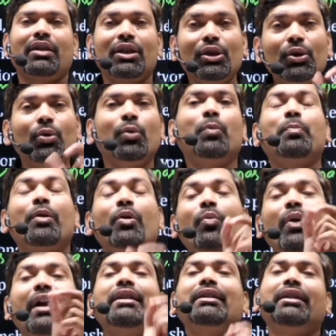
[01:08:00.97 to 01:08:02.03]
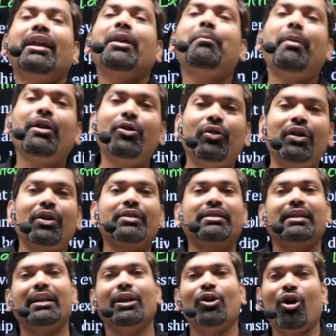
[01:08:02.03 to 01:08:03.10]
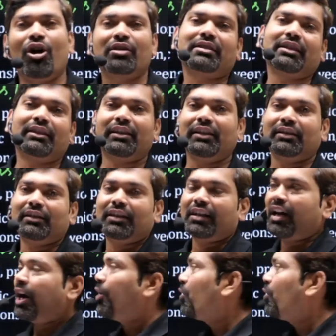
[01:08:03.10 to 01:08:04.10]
you prevent the biodiversity loss anta heltidare how